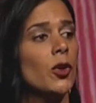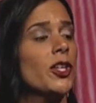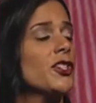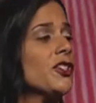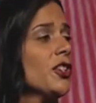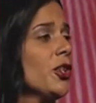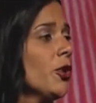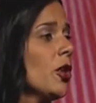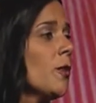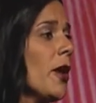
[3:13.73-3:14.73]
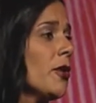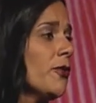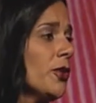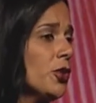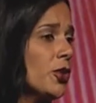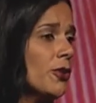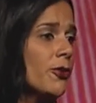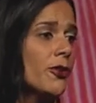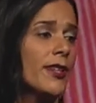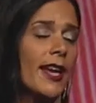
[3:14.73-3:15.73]
order to secure a better future
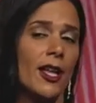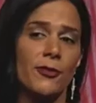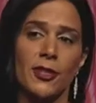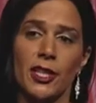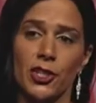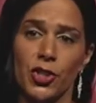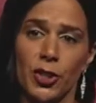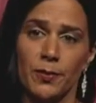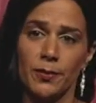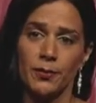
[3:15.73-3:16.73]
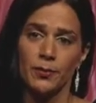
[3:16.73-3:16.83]
for the ALPHA Nation.